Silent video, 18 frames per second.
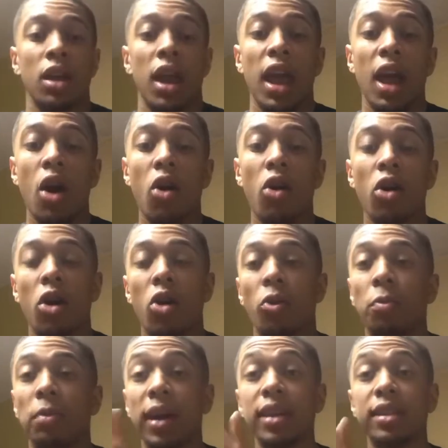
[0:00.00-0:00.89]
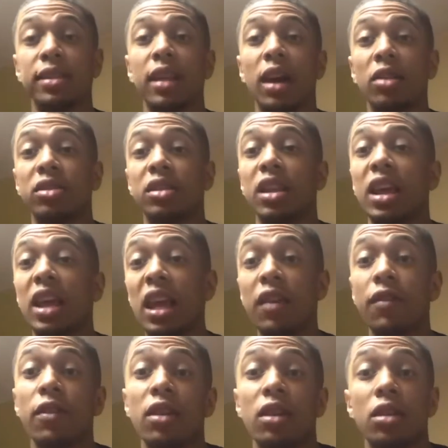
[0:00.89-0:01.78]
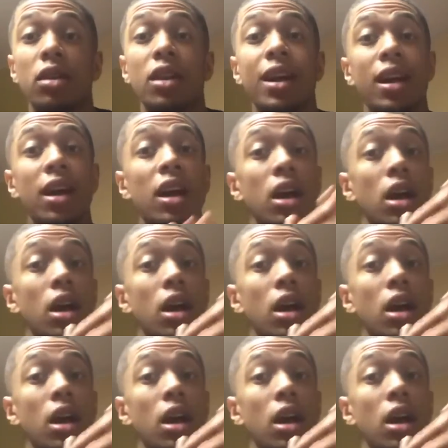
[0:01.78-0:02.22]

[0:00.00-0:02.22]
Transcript: it all breaks down to even